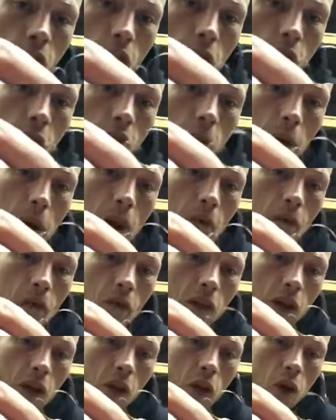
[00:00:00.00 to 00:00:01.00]
The only time I ever
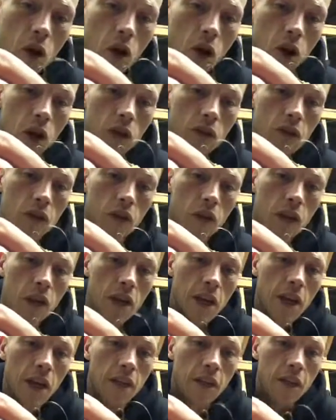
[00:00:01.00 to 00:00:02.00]
reuse hooks
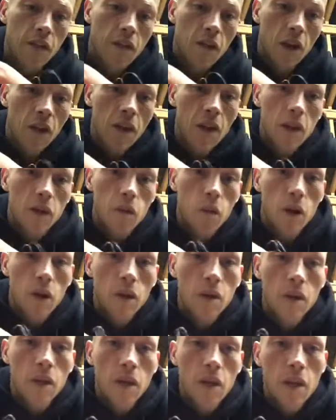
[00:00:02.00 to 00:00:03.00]
is if, like this
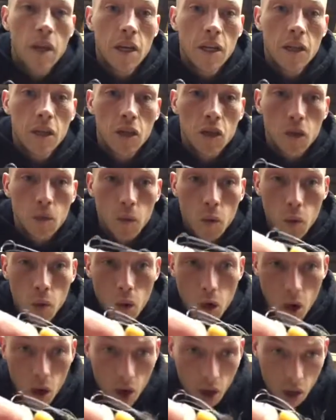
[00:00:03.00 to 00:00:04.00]
one, it's a
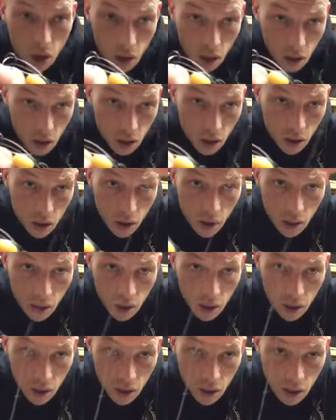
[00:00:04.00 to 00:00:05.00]
small hook
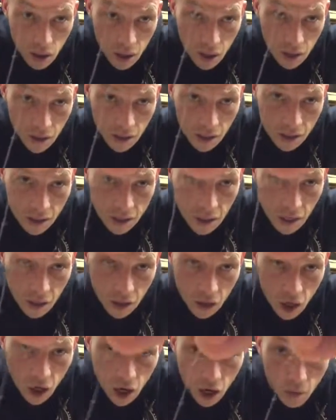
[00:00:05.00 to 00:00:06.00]
and they stay
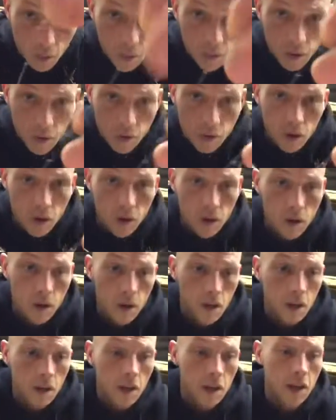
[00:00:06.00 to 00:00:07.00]
sharp.
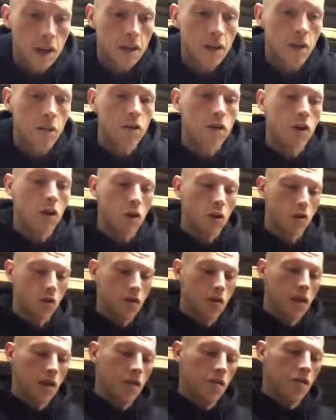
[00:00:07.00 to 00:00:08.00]
And it's up to you,
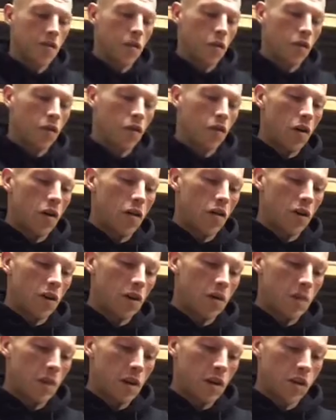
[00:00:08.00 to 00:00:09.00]
obviously. Feel the front of it
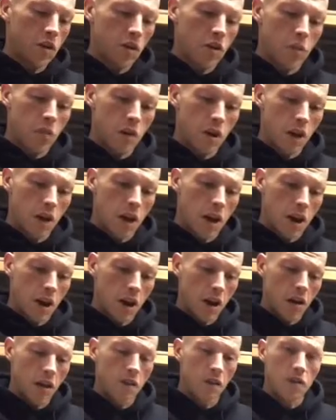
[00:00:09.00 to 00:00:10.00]
to make sure, but like
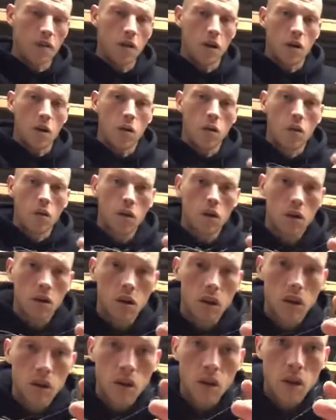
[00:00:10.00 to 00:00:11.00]
that, I can feel
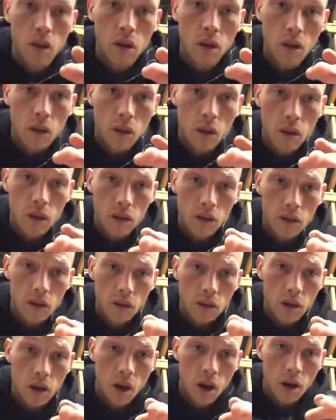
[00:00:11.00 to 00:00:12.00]
it's still
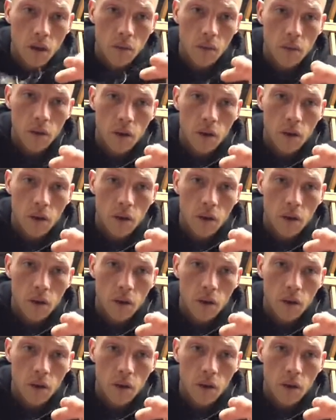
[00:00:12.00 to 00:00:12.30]
sharp.